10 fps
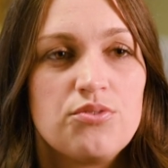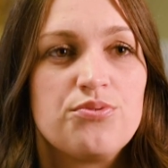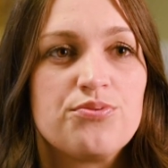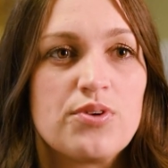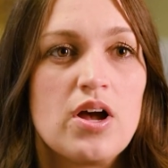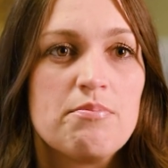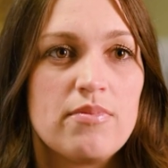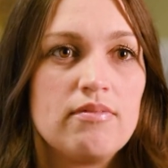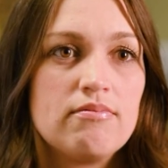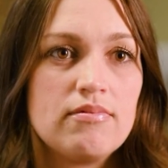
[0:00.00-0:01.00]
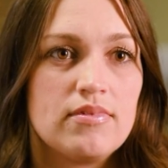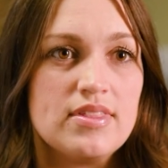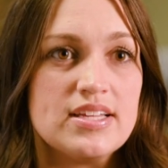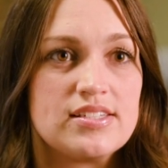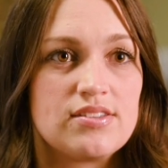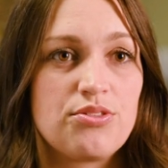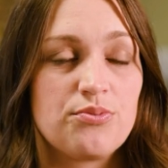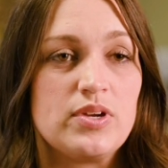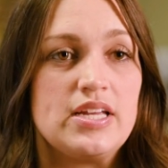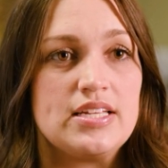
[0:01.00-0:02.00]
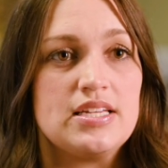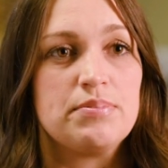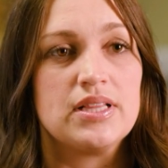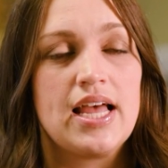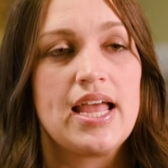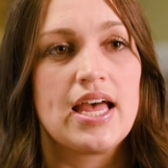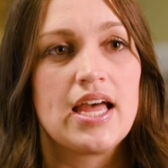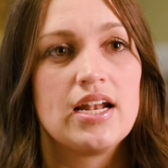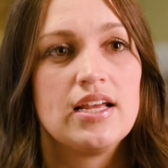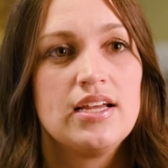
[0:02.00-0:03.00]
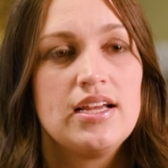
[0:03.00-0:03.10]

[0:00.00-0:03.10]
from this three D plan